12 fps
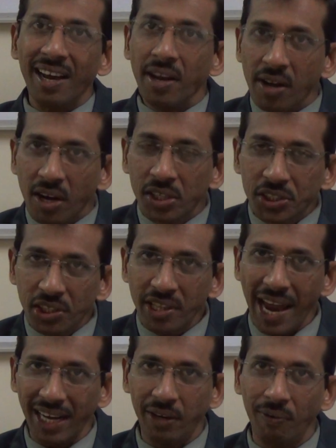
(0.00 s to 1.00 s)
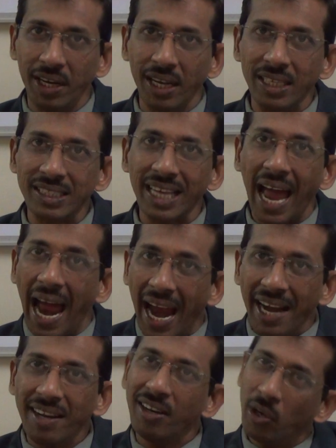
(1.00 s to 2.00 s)
nurture the activities
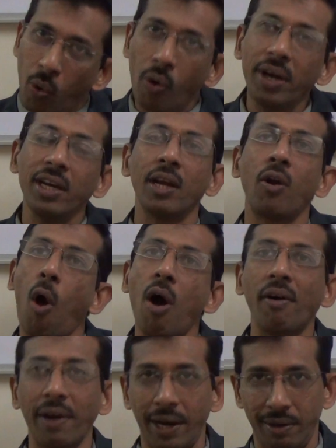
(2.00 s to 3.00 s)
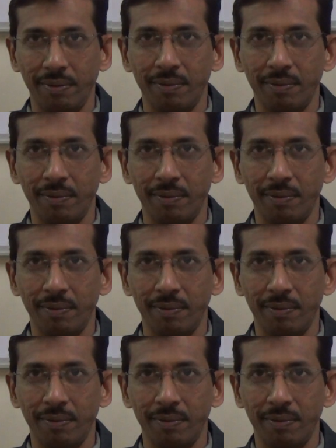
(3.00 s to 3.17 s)
and go in a long run.